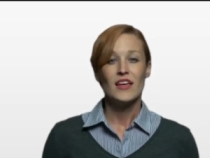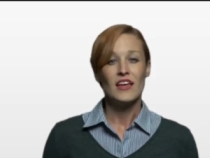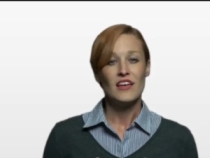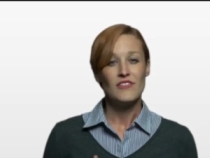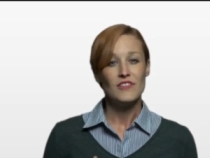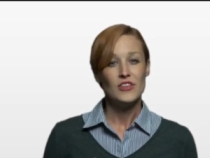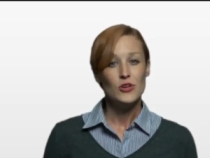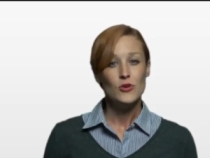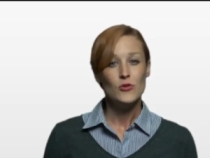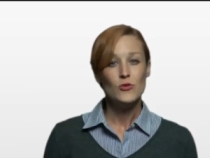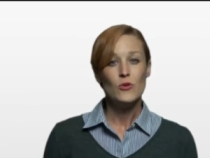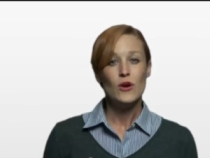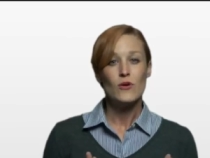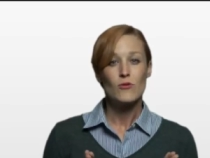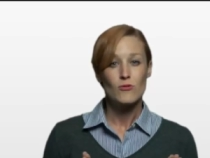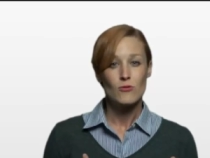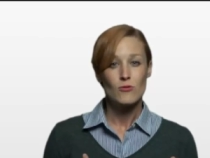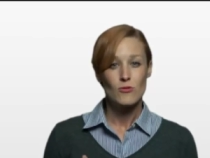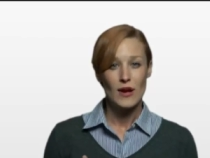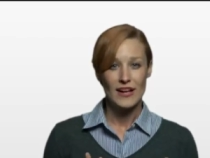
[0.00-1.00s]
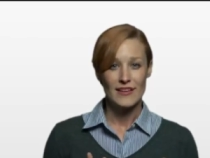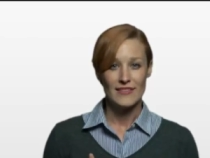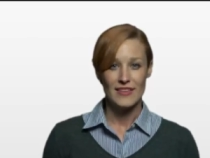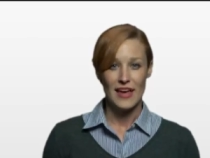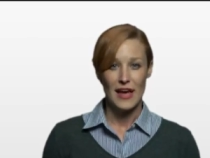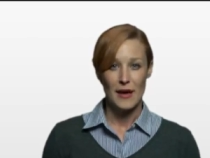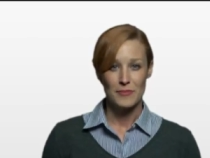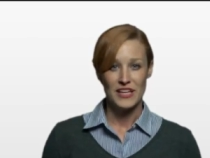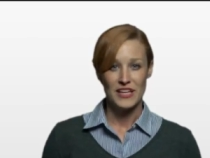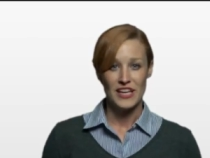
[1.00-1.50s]
If you write
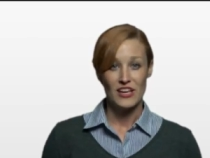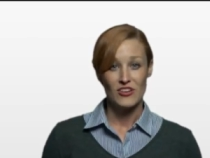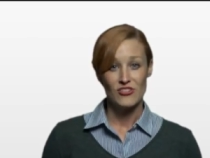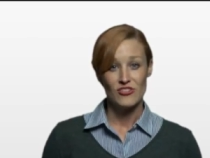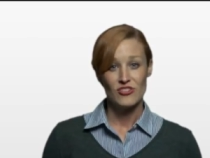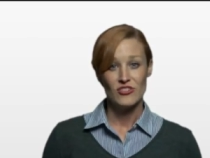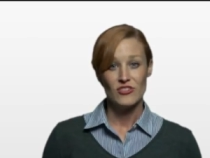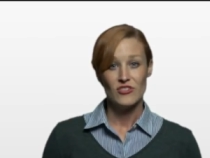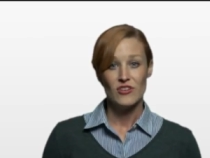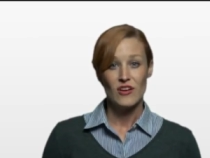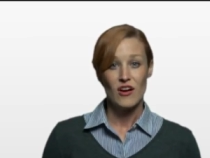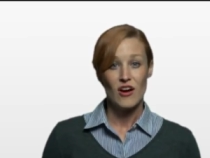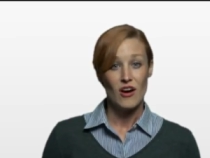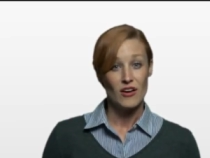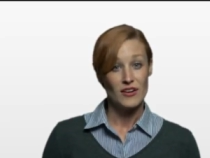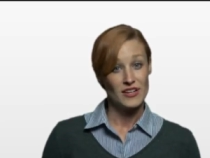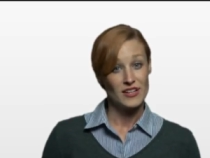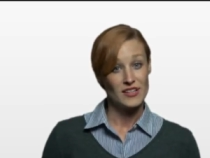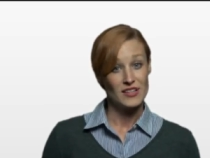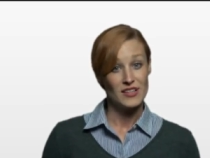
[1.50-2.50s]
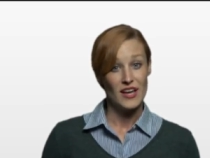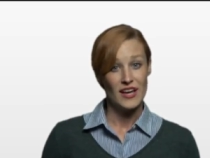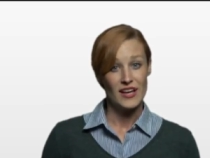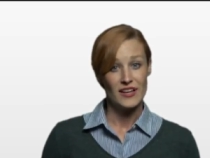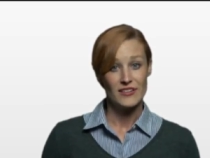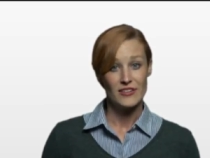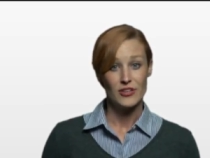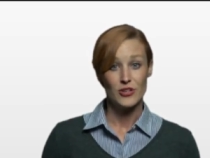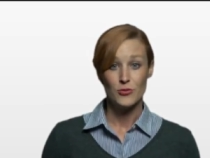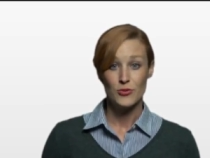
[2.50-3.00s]
the application on a
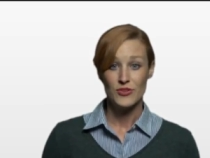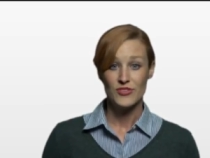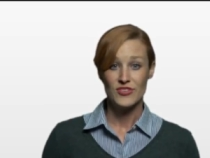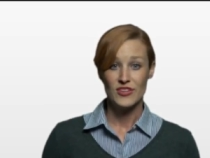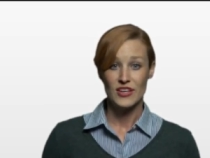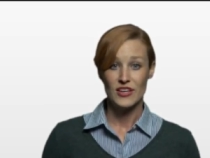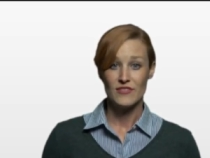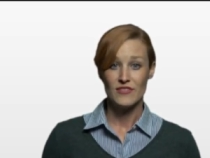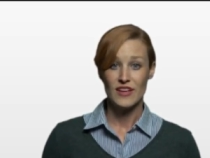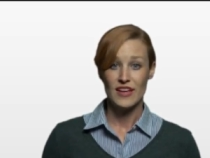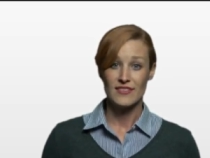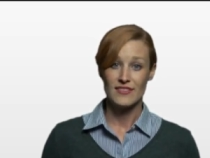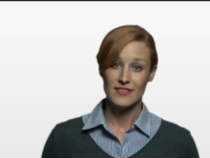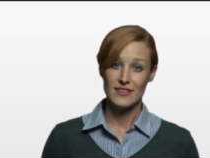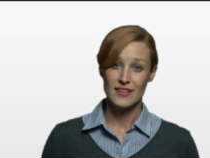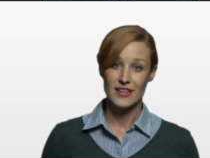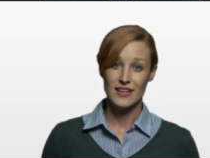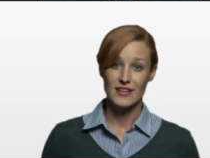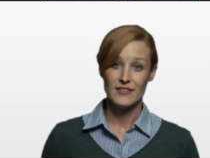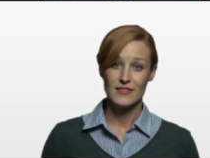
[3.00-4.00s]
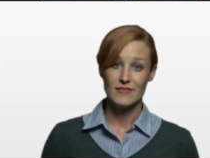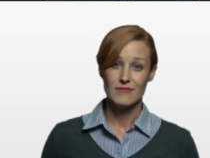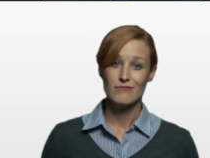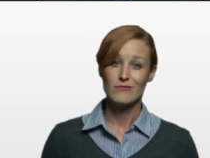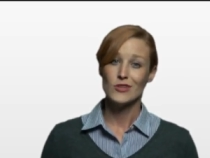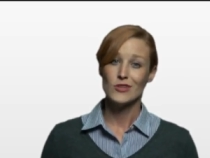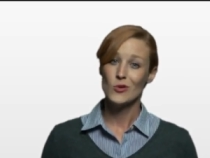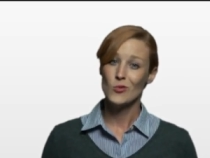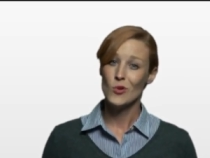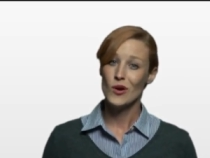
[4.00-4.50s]
client you received as a lead,
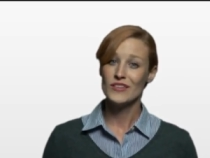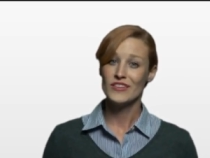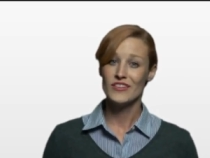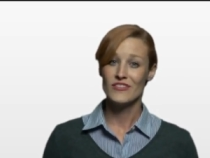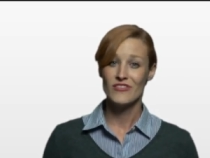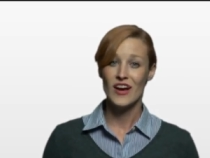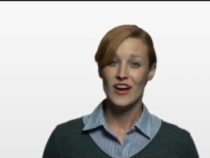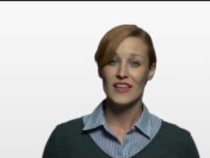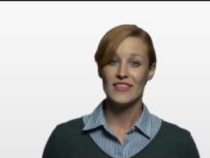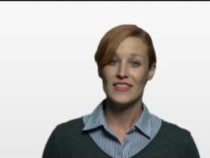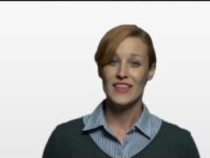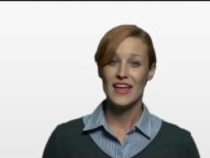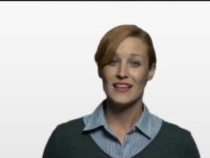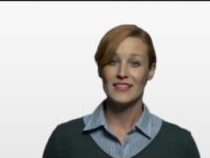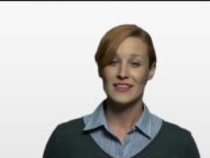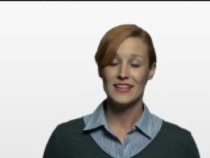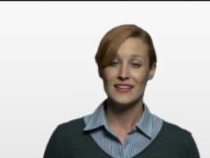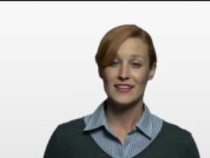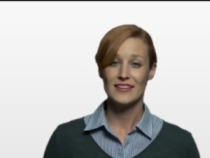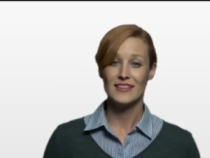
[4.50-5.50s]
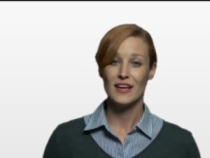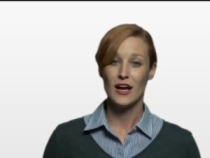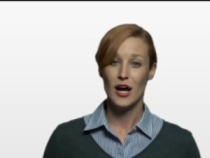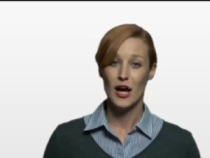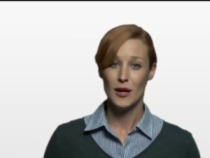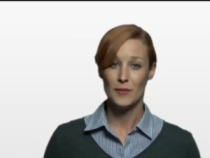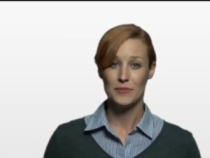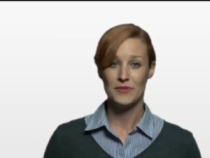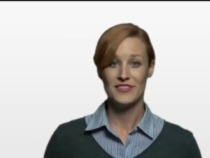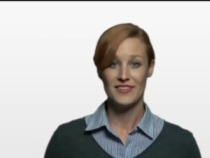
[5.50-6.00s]
you'll want to find that lead in the
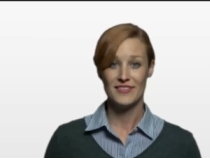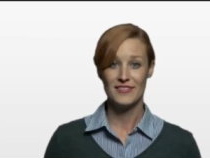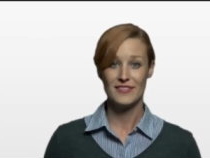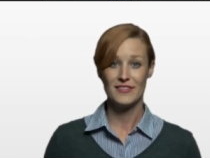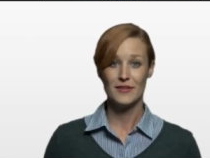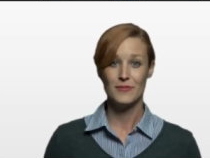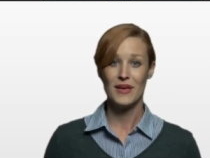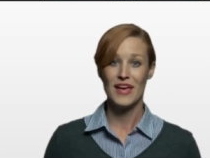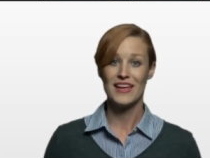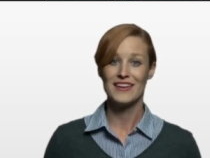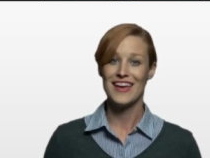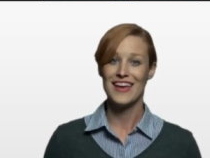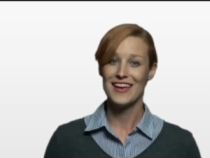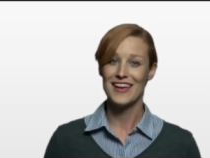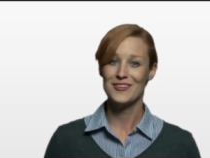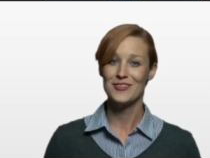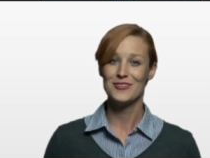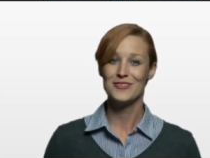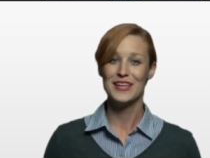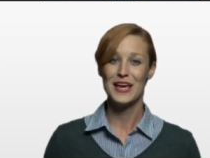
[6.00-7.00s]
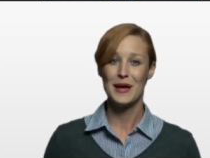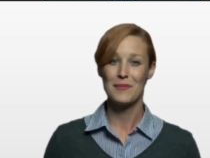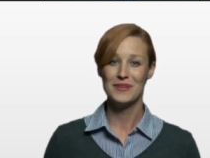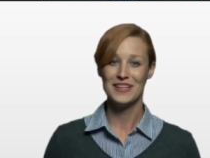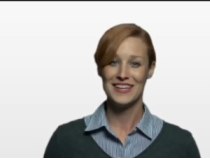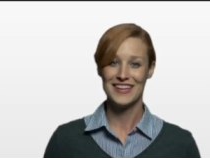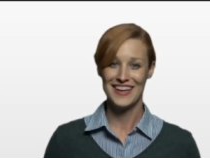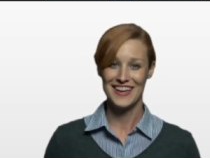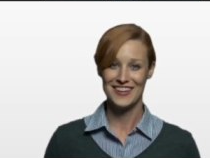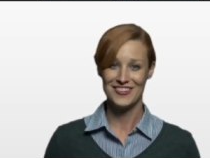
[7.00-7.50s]
Opt system and enter the
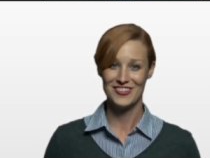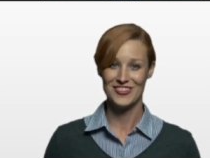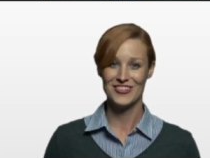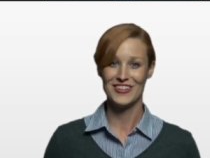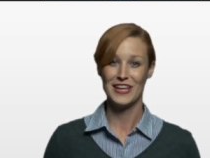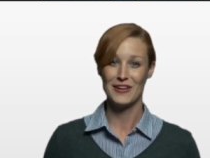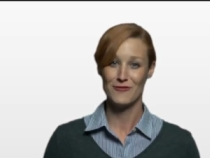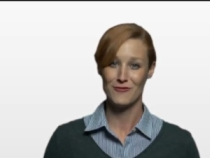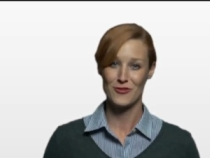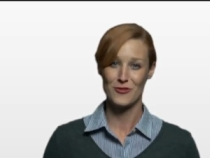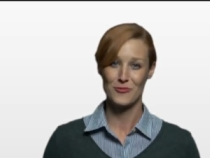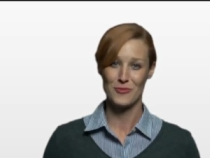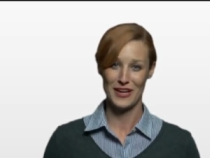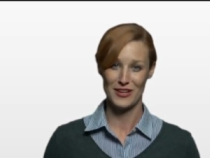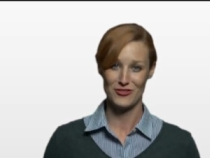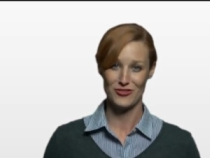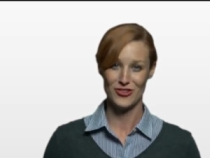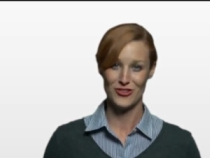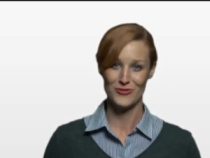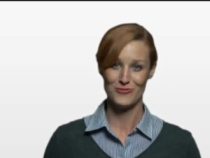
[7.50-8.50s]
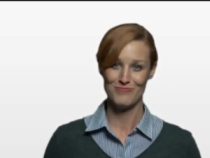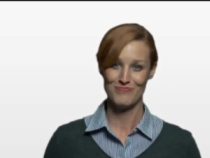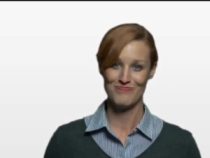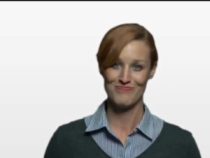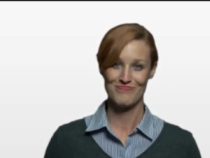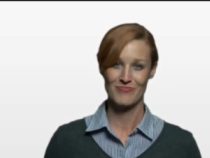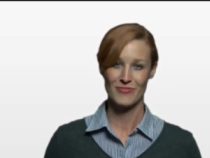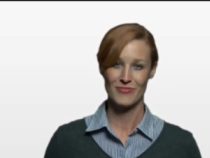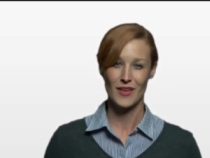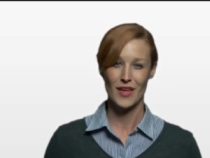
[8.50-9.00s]
application information.
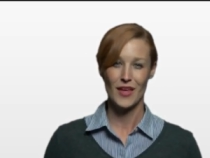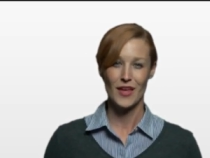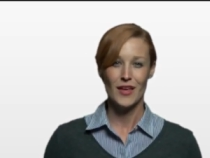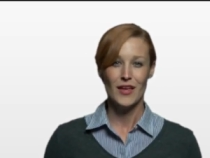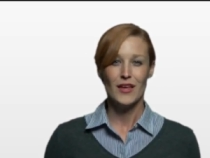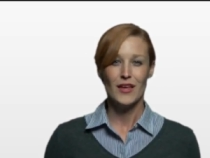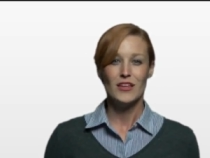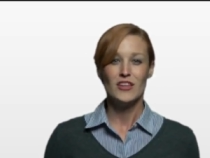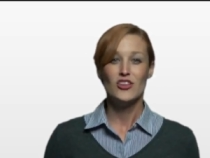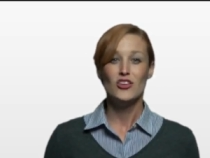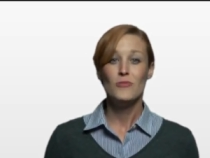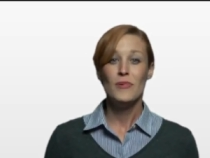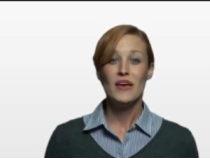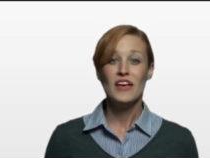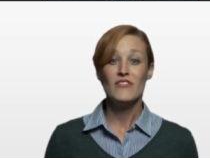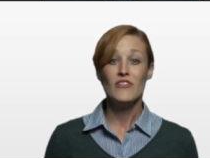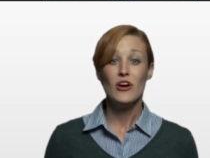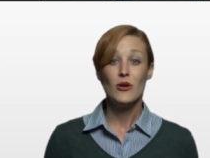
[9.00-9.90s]
You may have